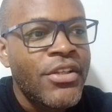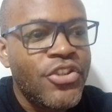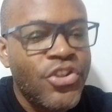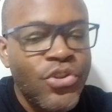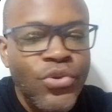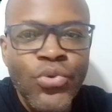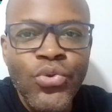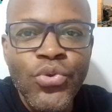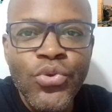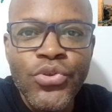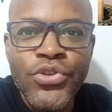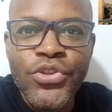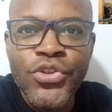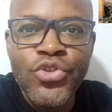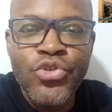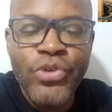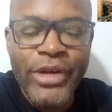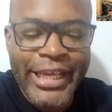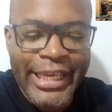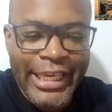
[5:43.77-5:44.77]
to the
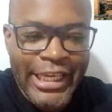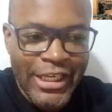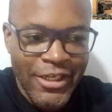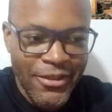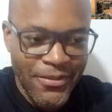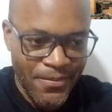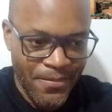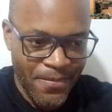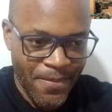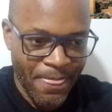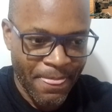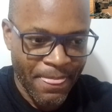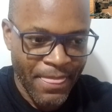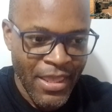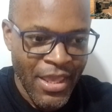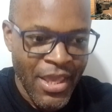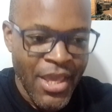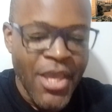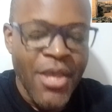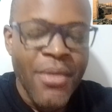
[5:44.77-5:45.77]
drain.
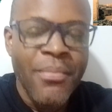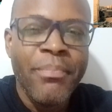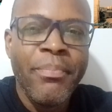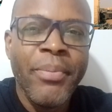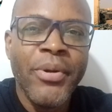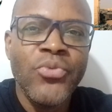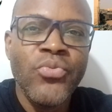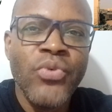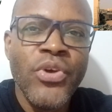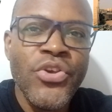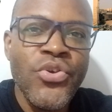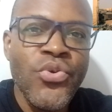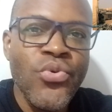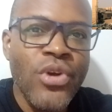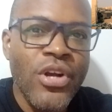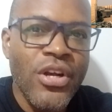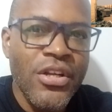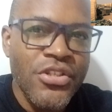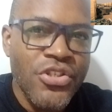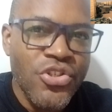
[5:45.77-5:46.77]
But when
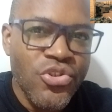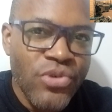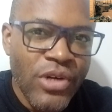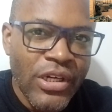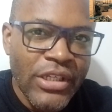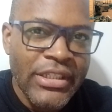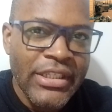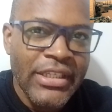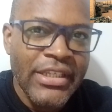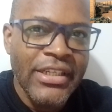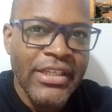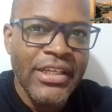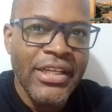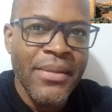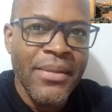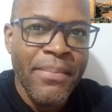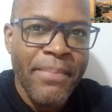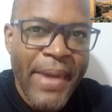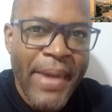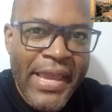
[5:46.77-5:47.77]
you construct
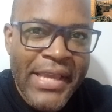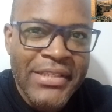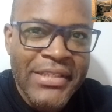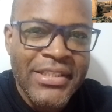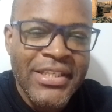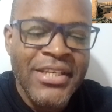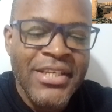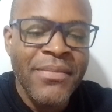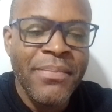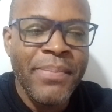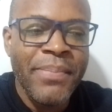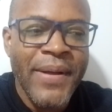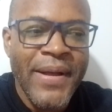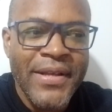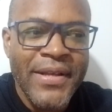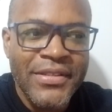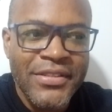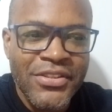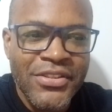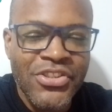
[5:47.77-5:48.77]
a base in the
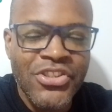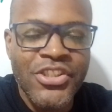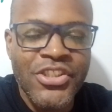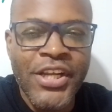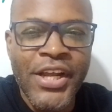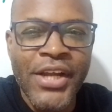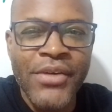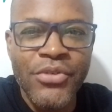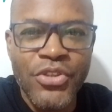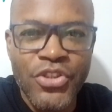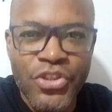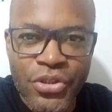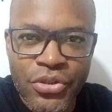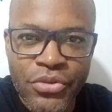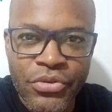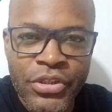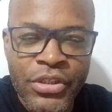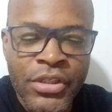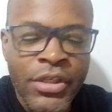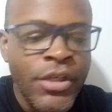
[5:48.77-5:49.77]
person's
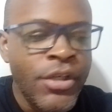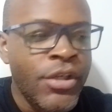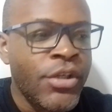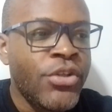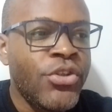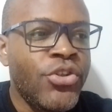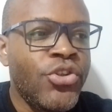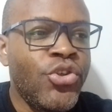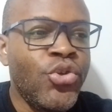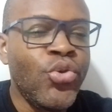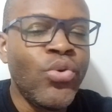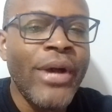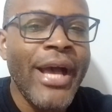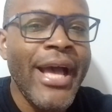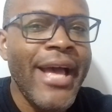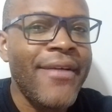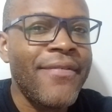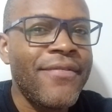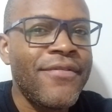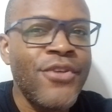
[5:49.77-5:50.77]
territory, you
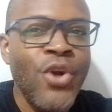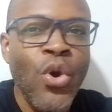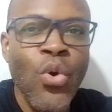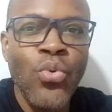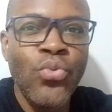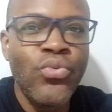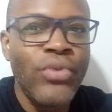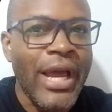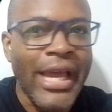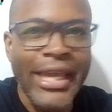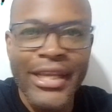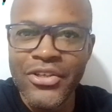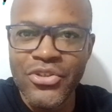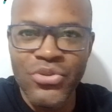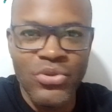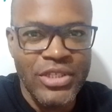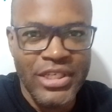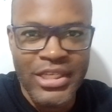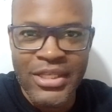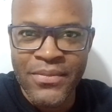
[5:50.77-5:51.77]
have no right
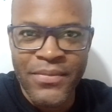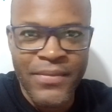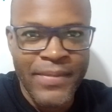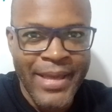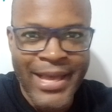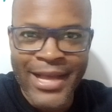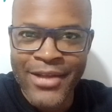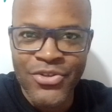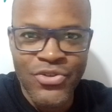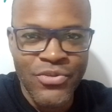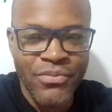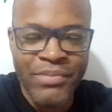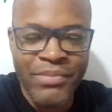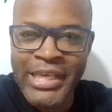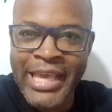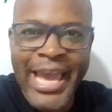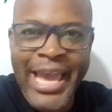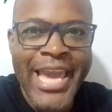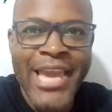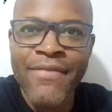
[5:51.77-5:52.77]
to tell them how to
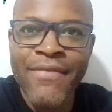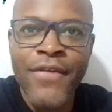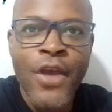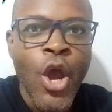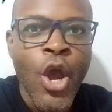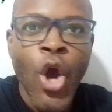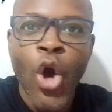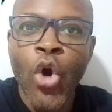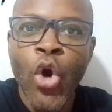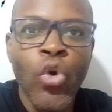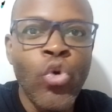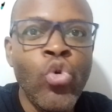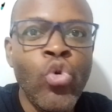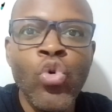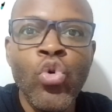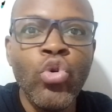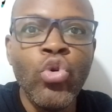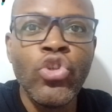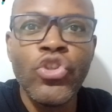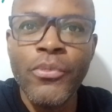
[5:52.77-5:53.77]
behave or
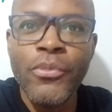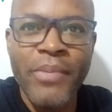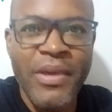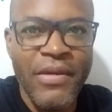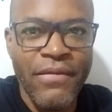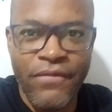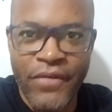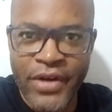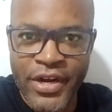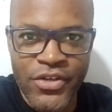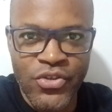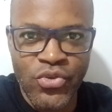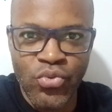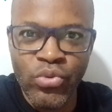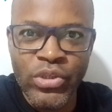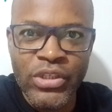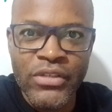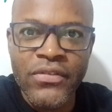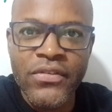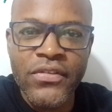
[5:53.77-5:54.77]
who to be friends
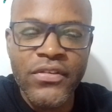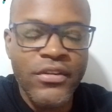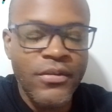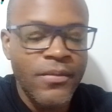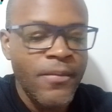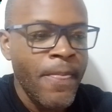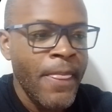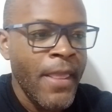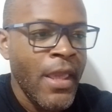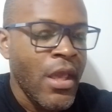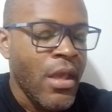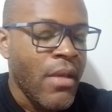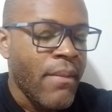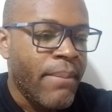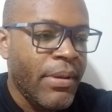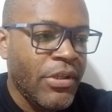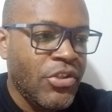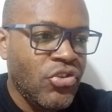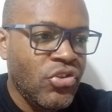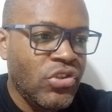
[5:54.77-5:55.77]
with.
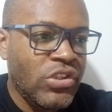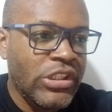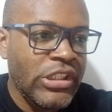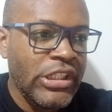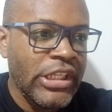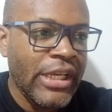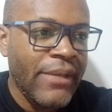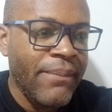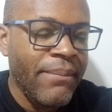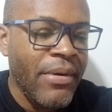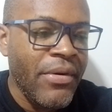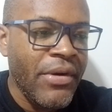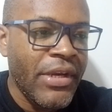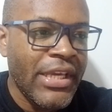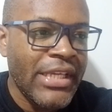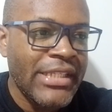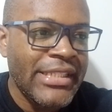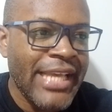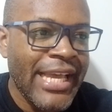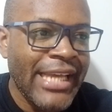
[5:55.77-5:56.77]
But you see,
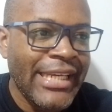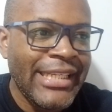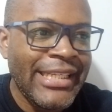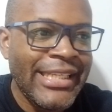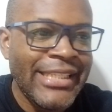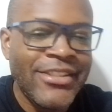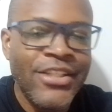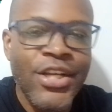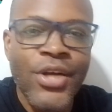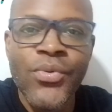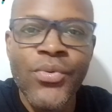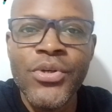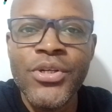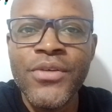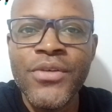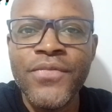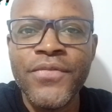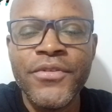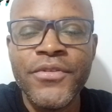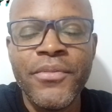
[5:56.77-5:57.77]
America has had this going
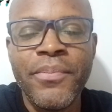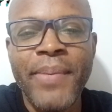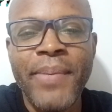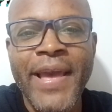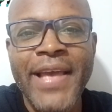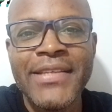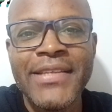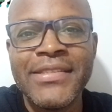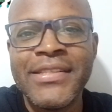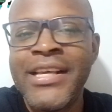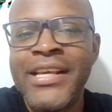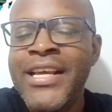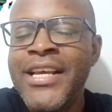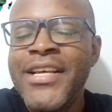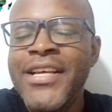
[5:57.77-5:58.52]
on for the past